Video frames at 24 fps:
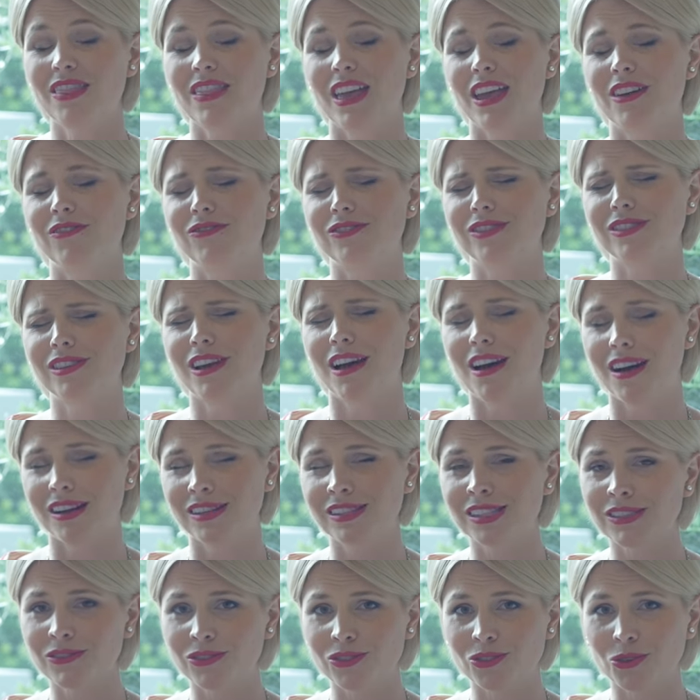they have
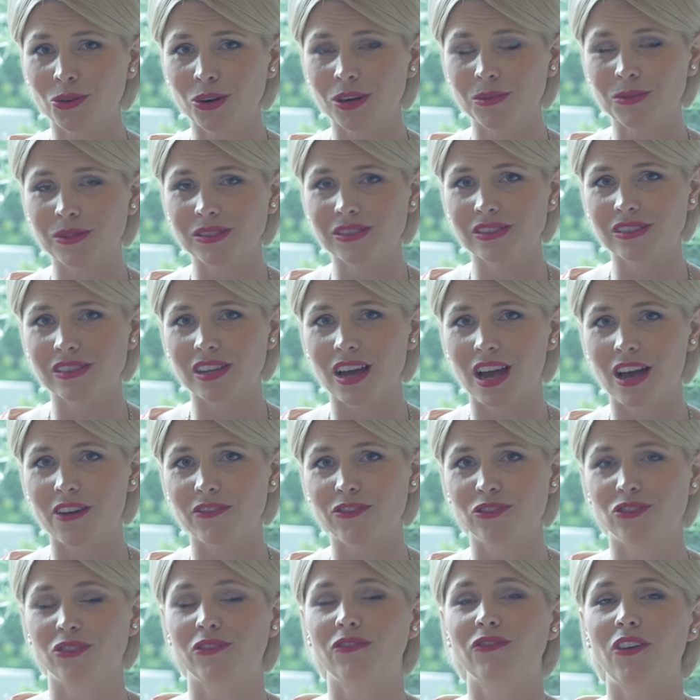tons of adorable
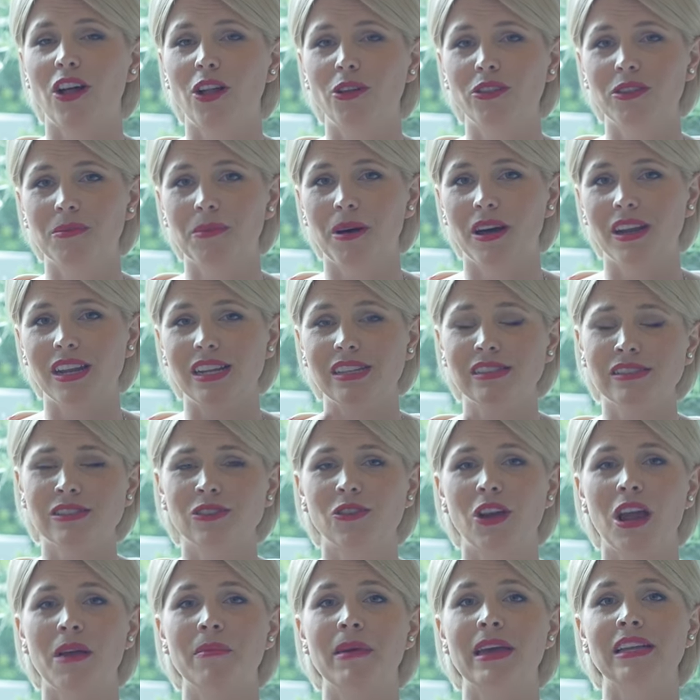stuff, you should follow them on
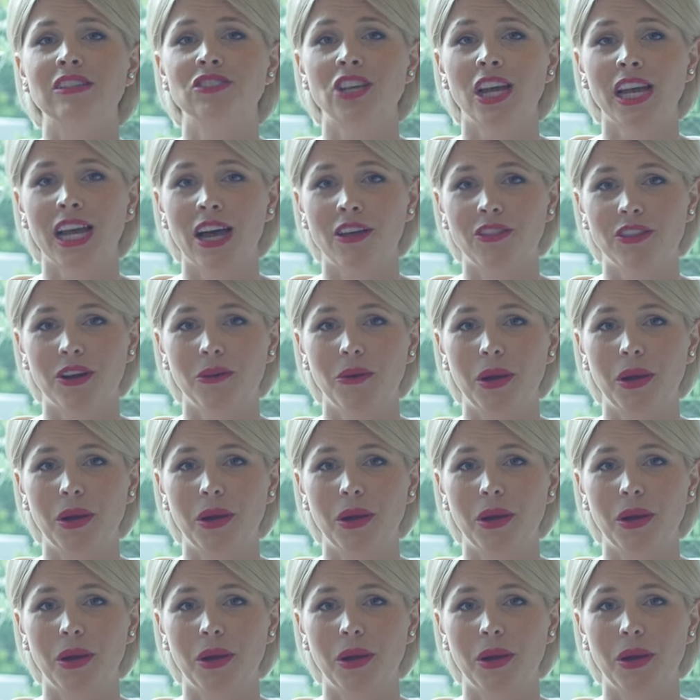Instagram and check out their